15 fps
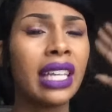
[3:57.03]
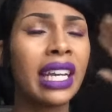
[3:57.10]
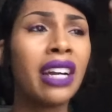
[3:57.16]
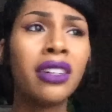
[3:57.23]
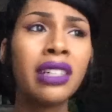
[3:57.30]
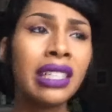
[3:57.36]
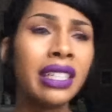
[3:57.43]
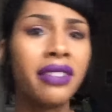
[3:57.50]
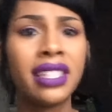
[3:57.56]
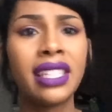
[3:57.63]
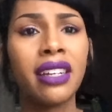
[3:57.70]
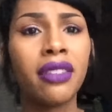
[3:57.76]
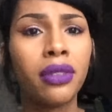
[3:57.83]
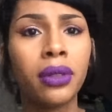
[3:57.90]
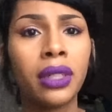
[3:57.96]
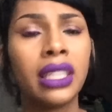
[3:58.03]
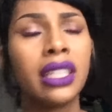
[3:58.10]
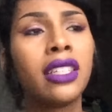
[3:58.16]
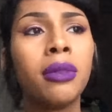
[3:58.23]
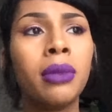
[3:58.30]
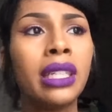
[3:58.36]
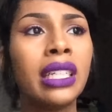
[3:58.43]
Like, I already live in South Florida. The
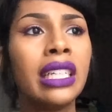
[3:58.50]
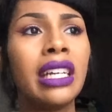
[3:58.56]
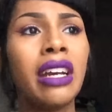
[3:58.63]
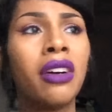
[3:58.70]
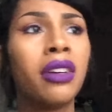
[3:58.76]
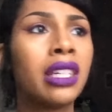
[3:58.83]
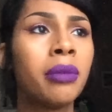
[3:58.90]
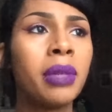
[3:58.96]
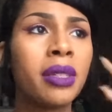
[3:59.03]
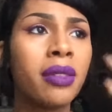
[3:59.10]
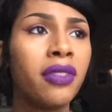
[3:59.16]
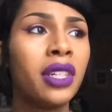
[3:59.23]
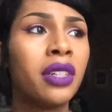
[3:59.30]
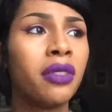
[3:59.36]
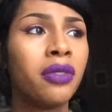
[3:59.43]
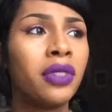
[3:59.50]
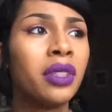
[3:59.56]
humidity already makes the hair